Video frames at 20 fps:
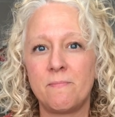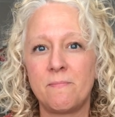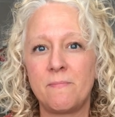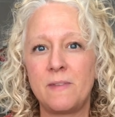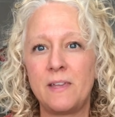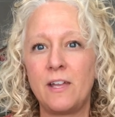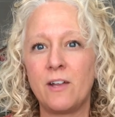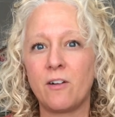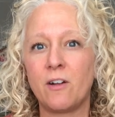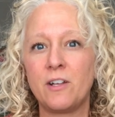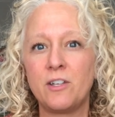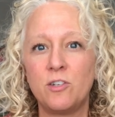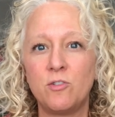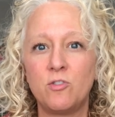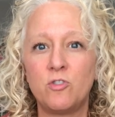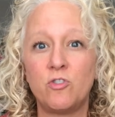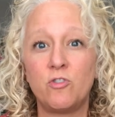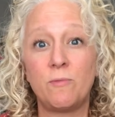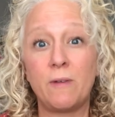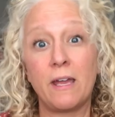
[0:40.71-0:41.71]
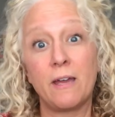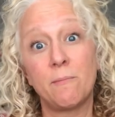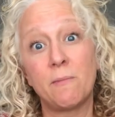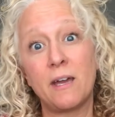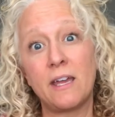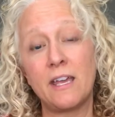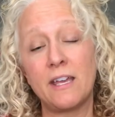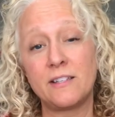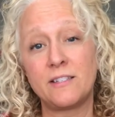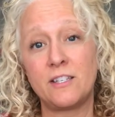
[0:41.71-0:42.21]
here on YouTube and
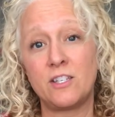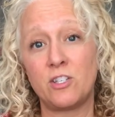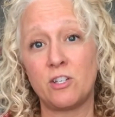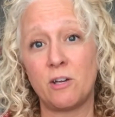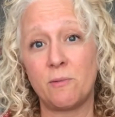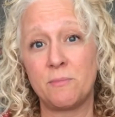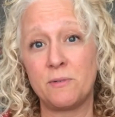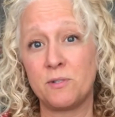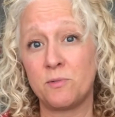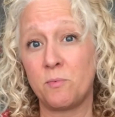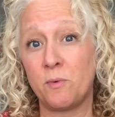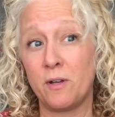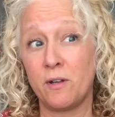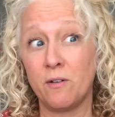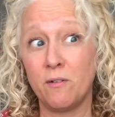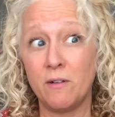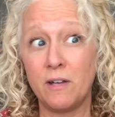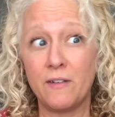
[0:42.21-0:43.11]
my Etsy shop as well.